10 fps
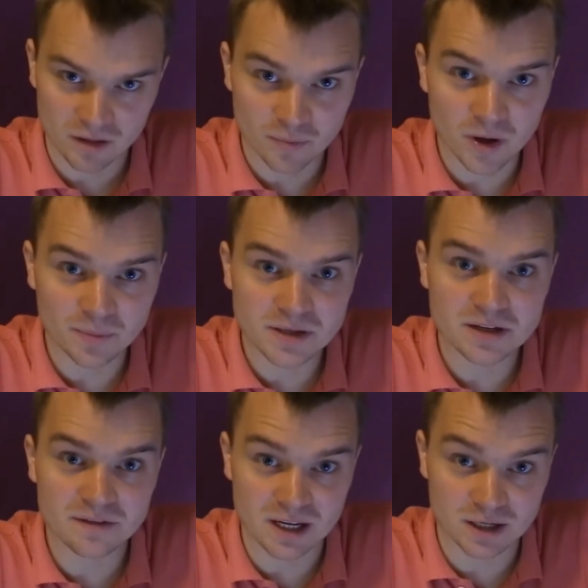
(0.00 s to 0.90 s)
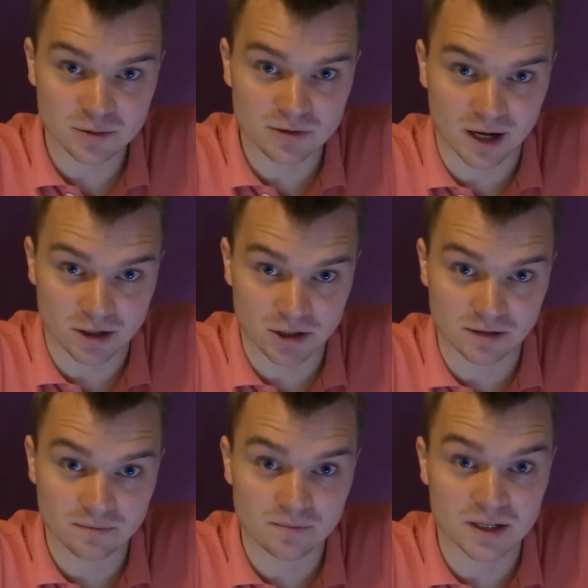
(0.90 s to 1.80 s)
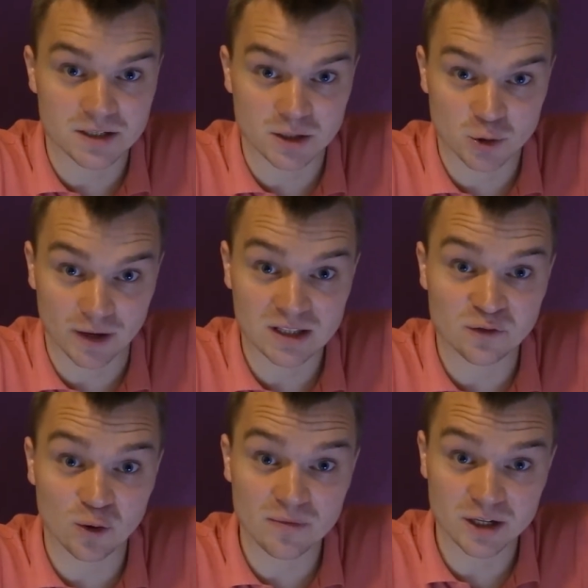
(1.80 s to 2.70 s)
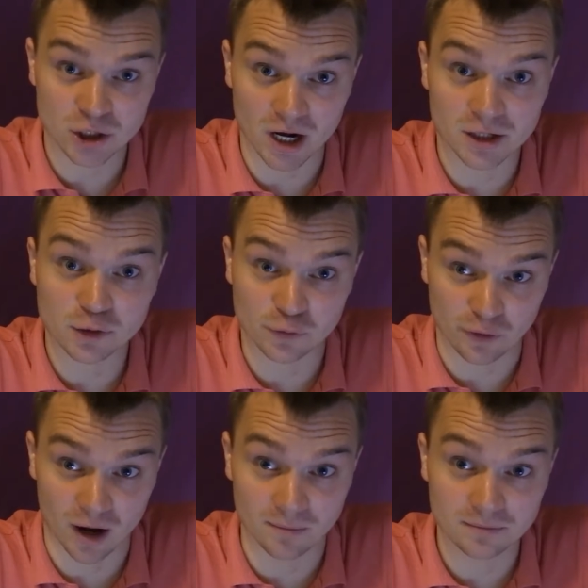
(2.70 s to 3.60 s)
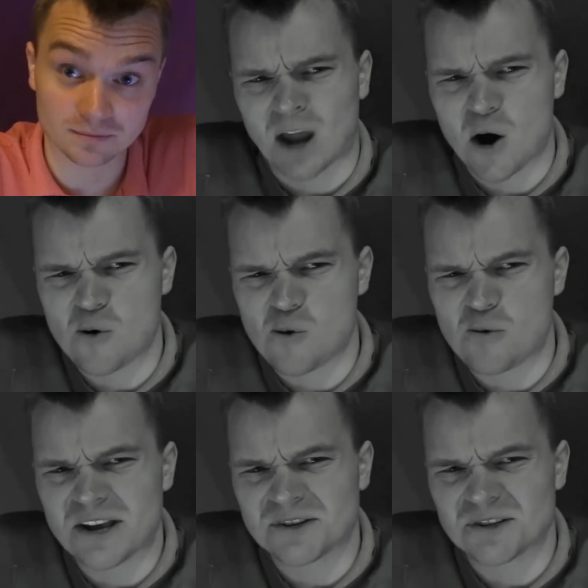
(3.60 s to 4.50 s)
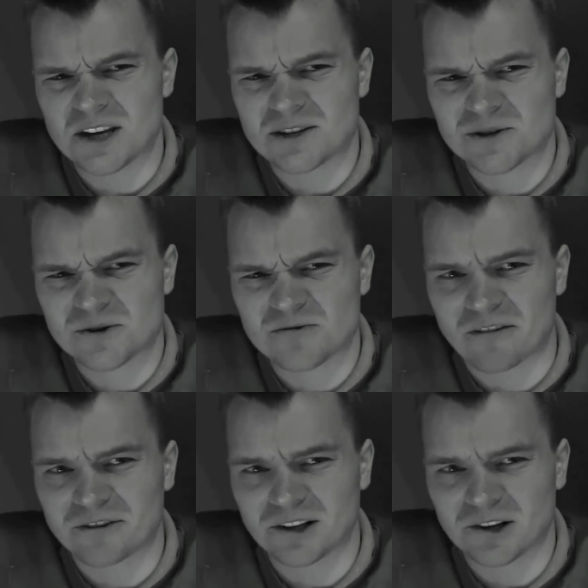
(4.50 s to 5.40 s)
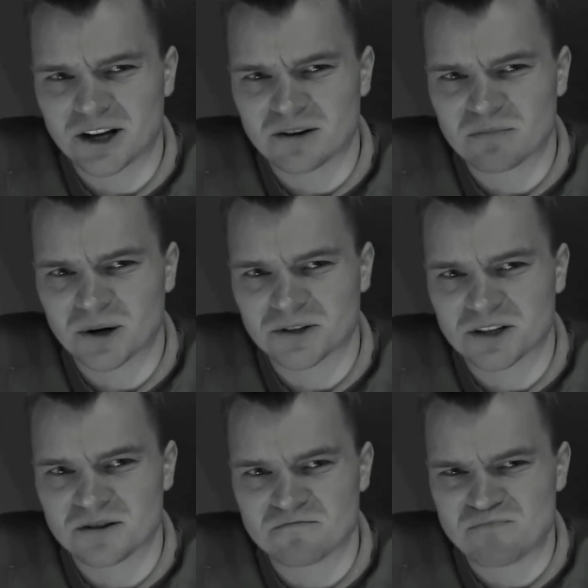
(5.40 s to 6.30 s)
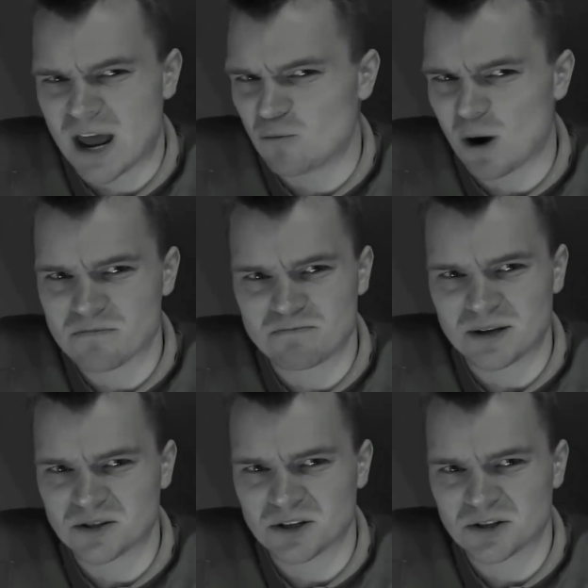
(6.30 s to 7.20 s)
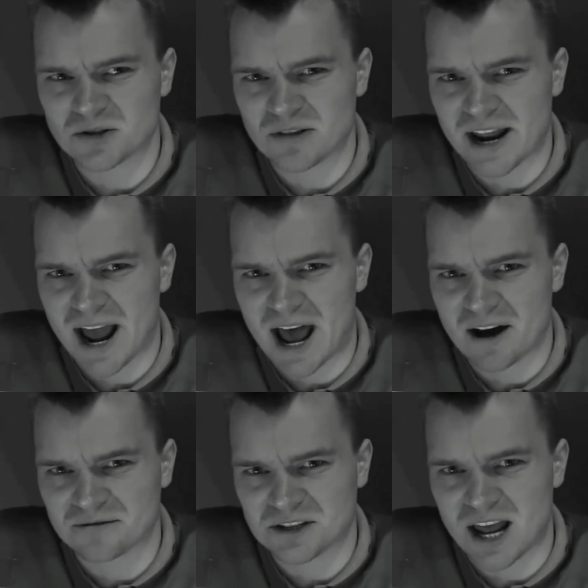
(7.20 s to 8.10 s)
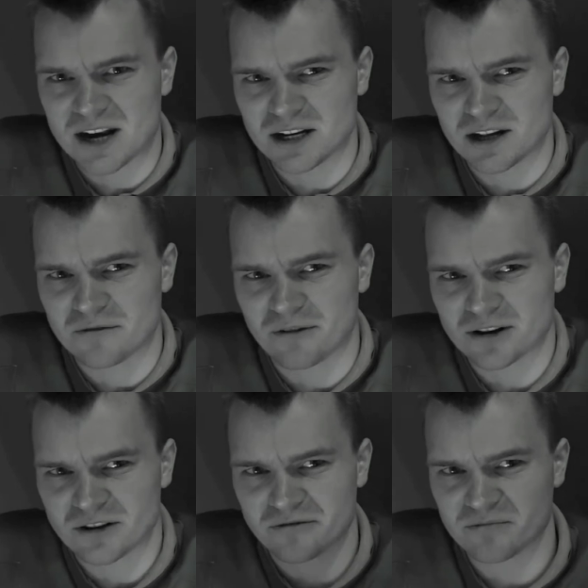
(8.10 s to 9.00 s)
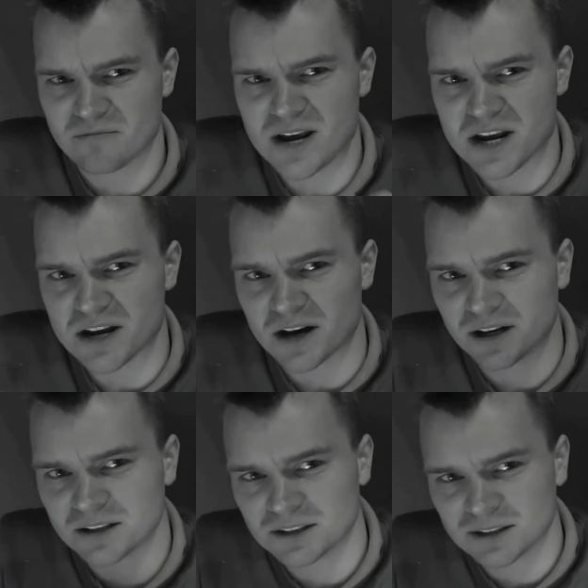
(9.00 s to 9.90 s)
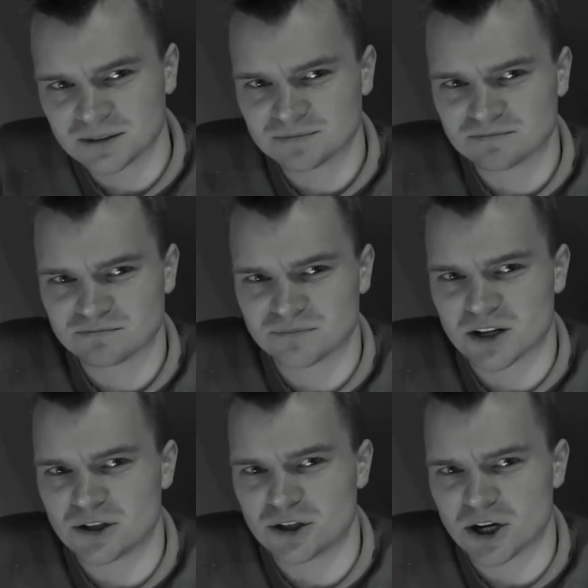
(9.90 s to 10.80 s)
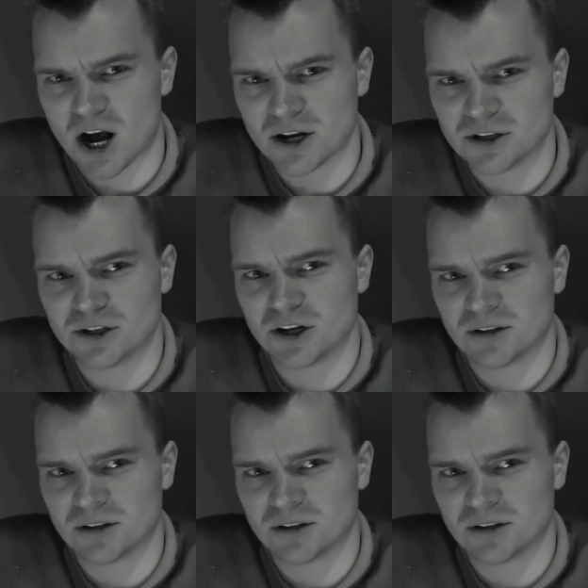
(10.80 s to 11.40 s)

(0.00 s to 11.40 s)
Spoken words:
The purpose of the introduction is to transform the judge from, "Who is this scruffy-looking person, and what business do they have standing in front of me, the judge,"